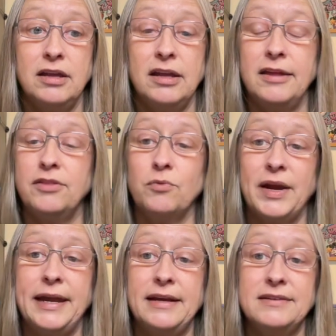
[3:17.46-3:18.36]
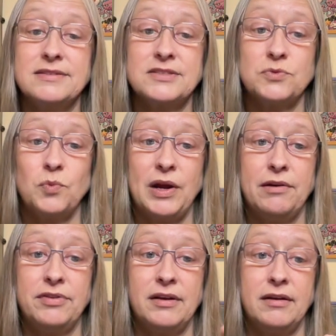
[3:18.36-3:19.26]
in the rings where
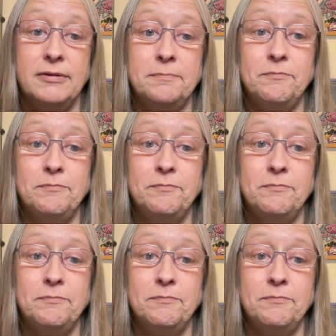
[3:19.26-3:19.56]
the